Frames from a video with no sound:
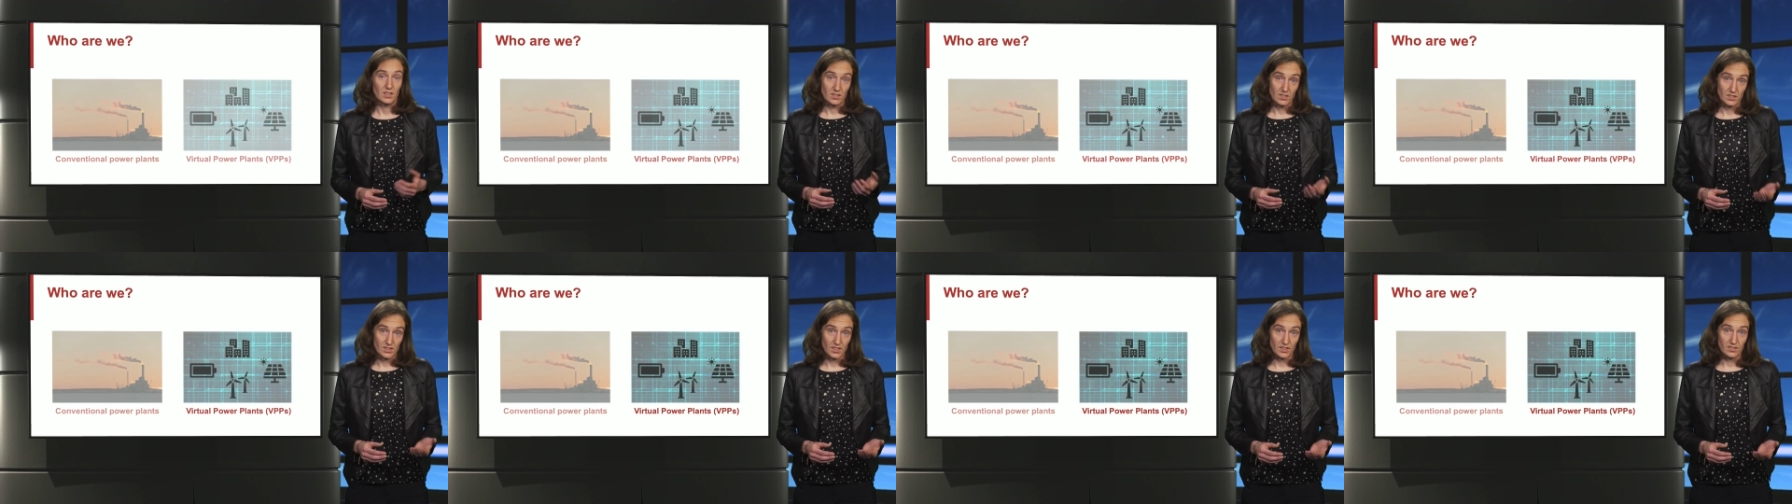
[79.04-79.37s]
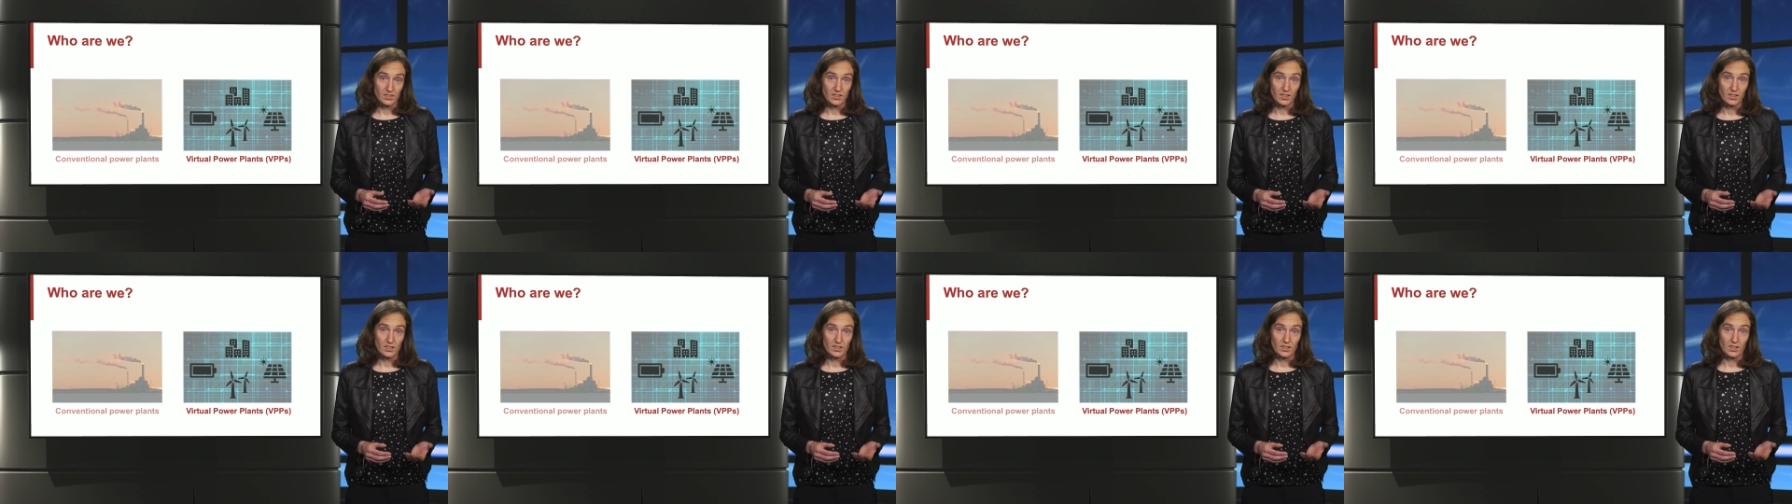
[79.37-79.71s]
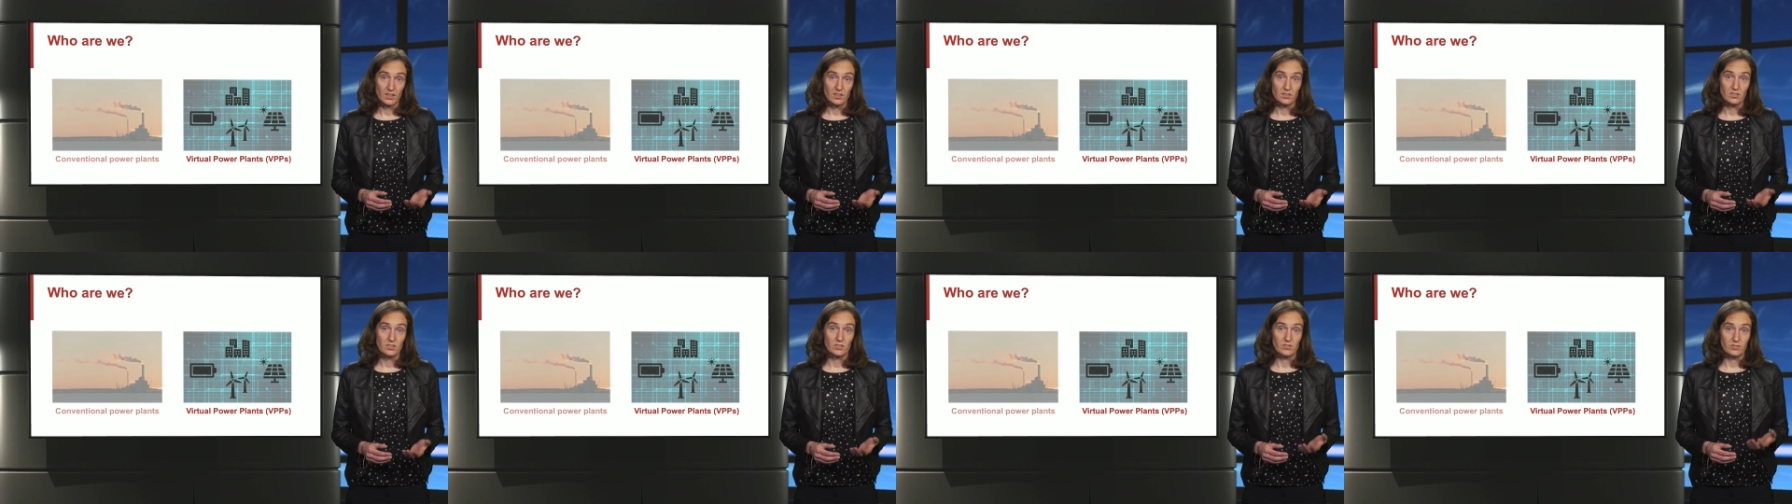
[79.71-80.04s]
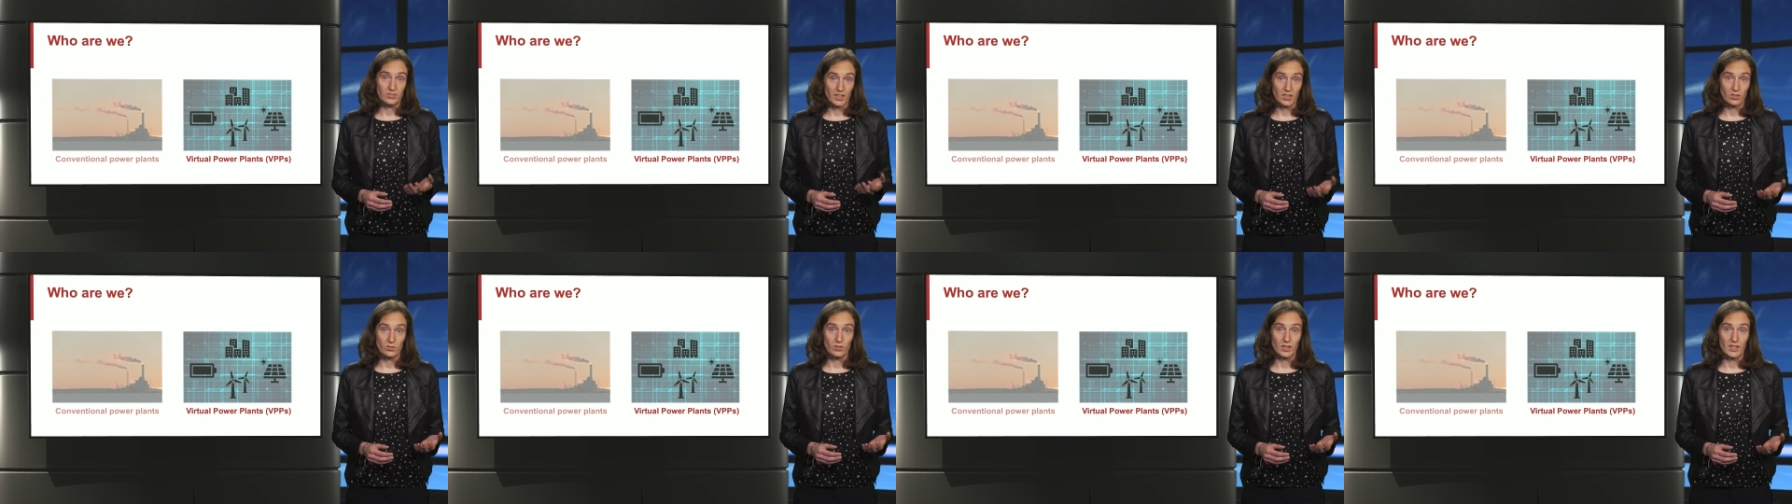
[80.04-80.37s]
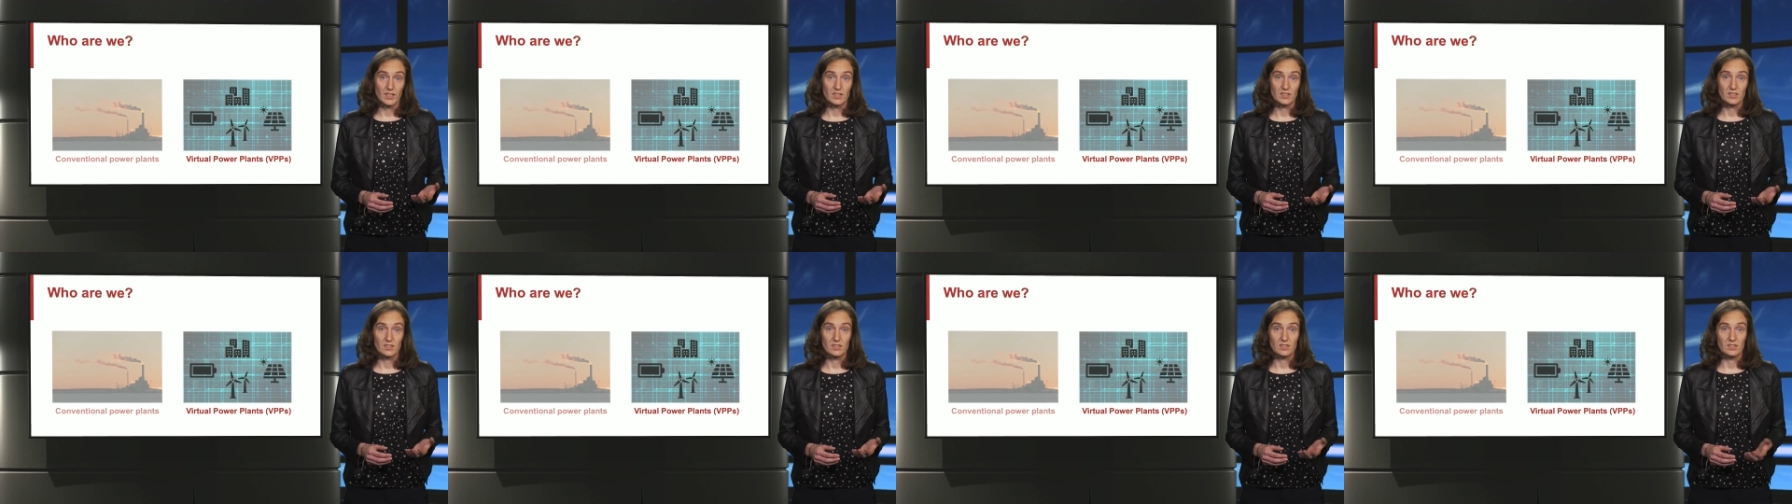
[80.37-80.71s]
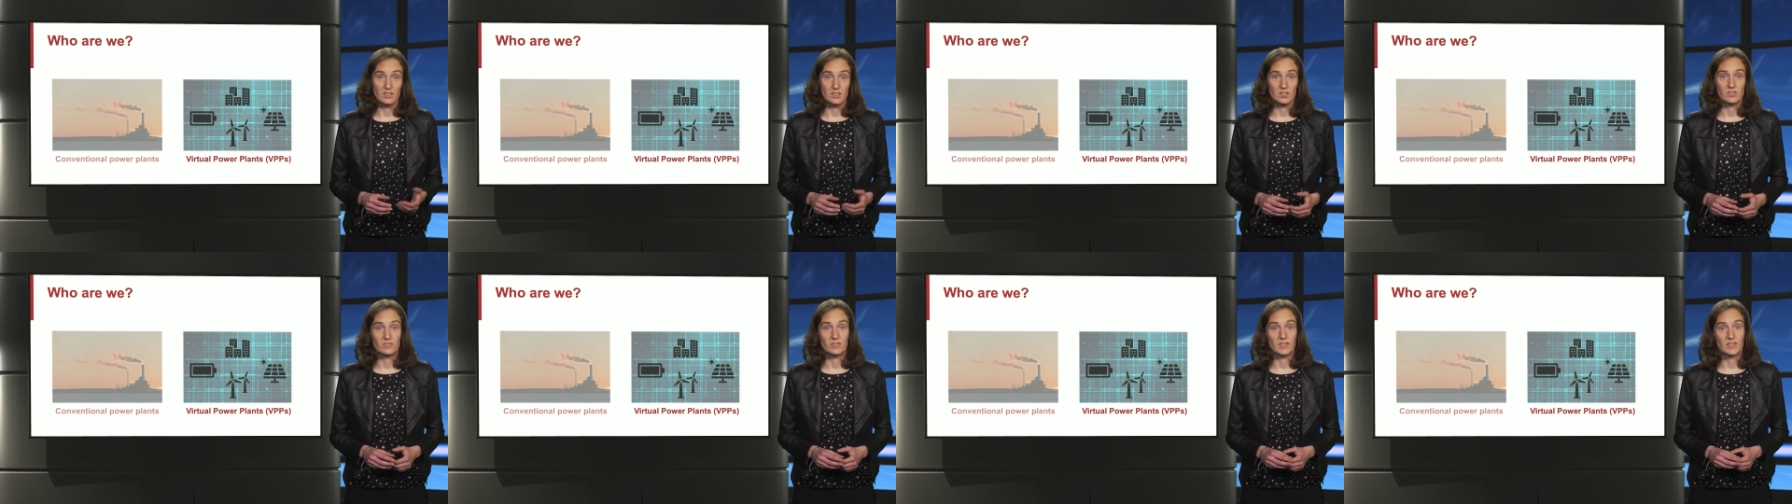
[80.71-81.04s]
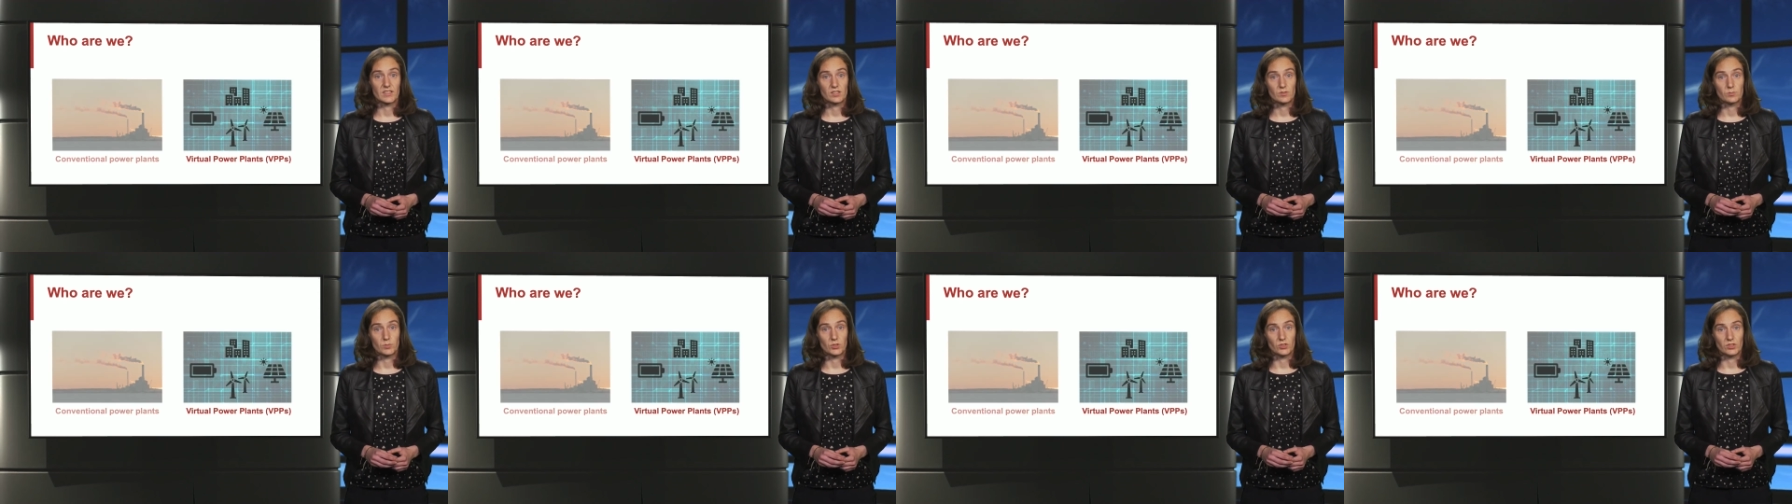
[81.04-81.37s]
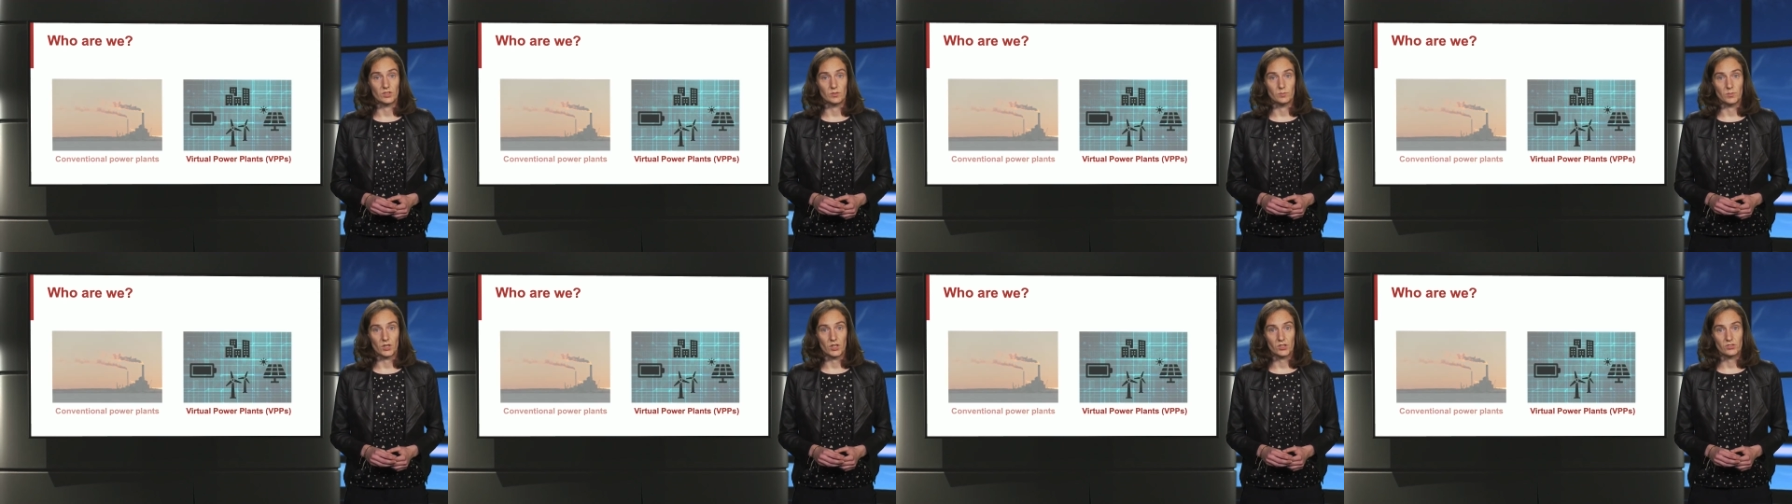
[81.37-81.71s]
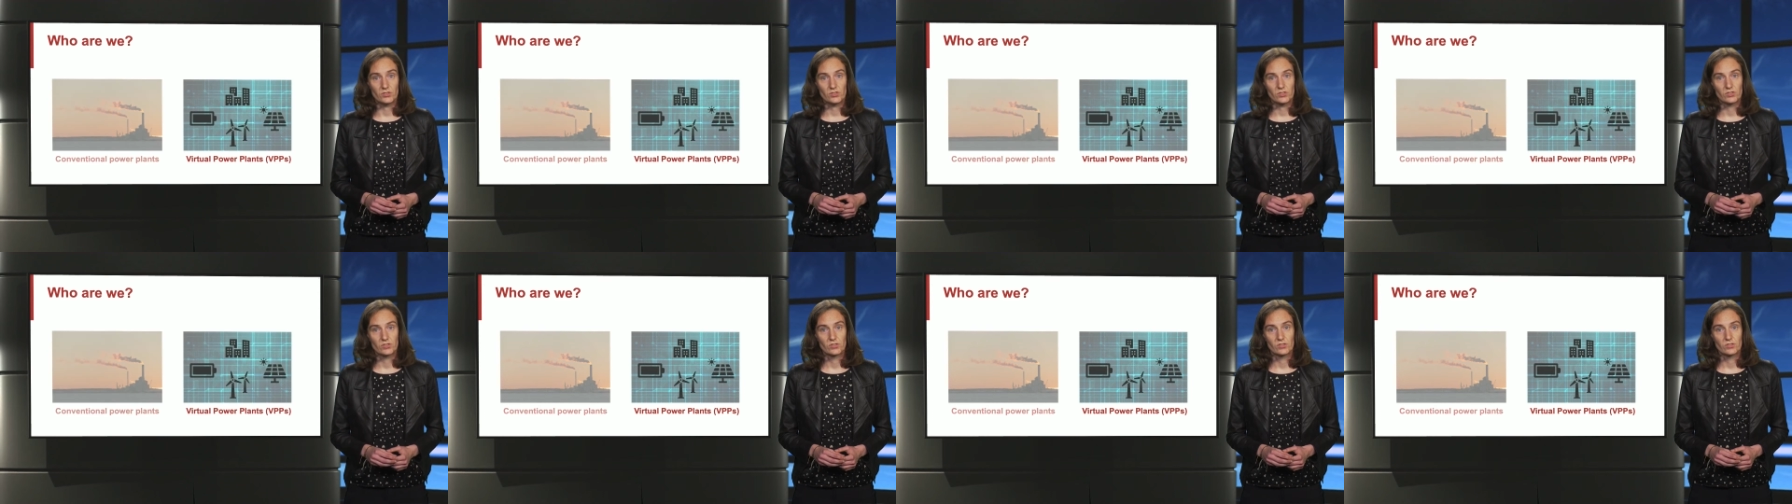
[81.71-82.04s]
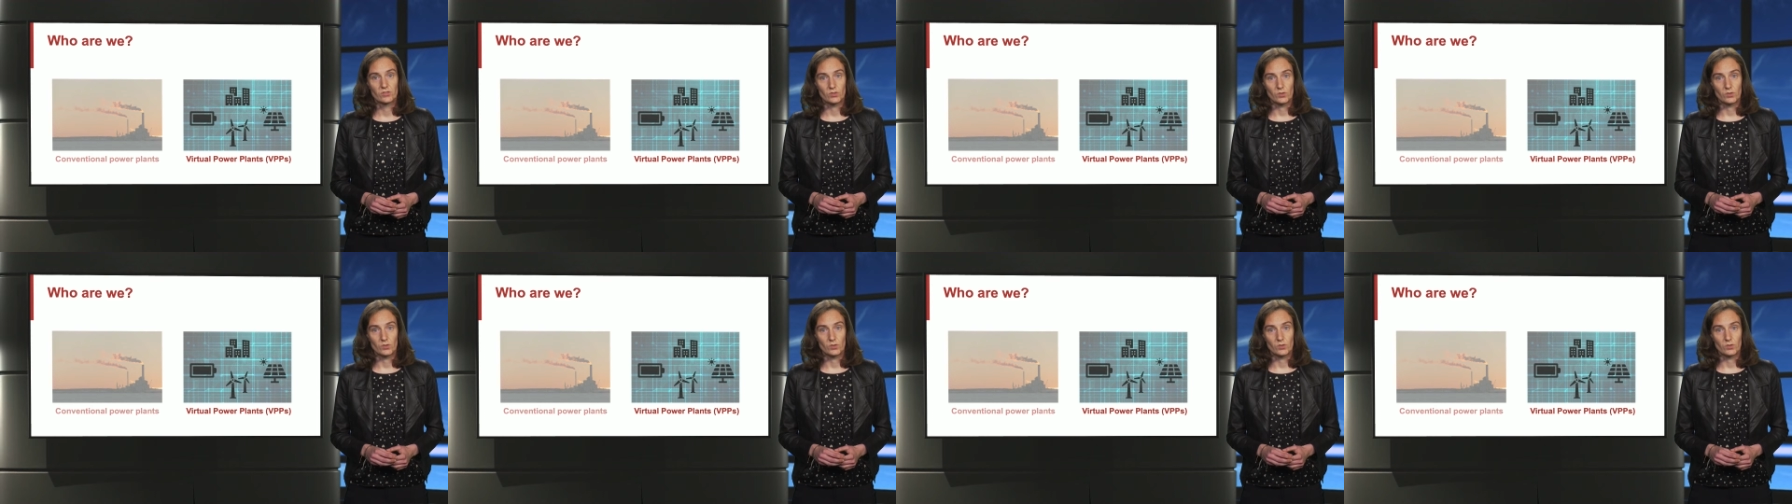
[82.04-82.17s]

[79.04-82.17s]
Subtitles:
Centrica valorizes this flexible demand